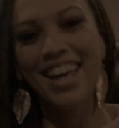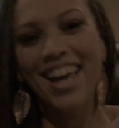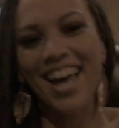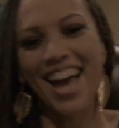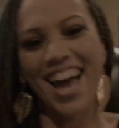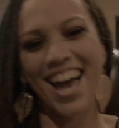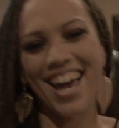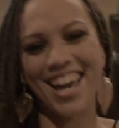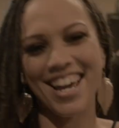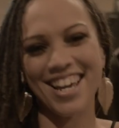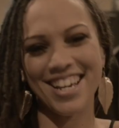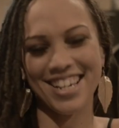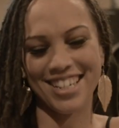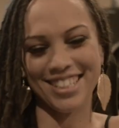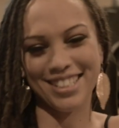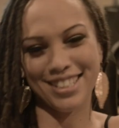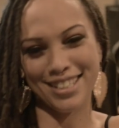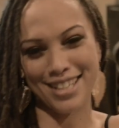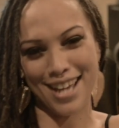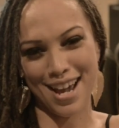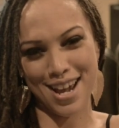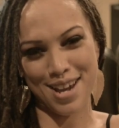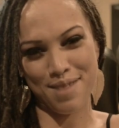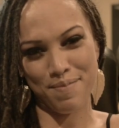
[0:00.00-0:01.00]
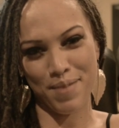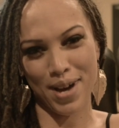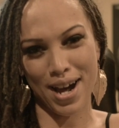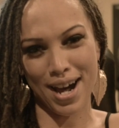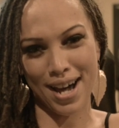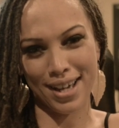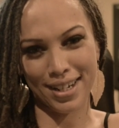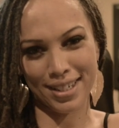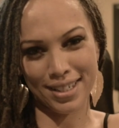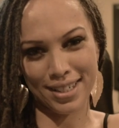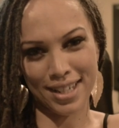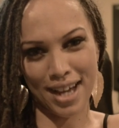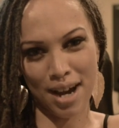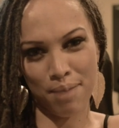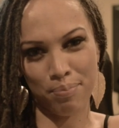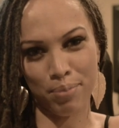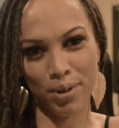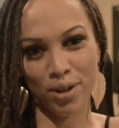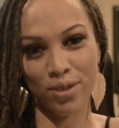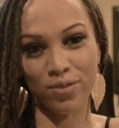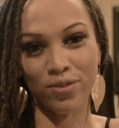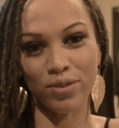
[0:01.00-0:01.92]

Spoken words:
Hey, it's Naima Adedapo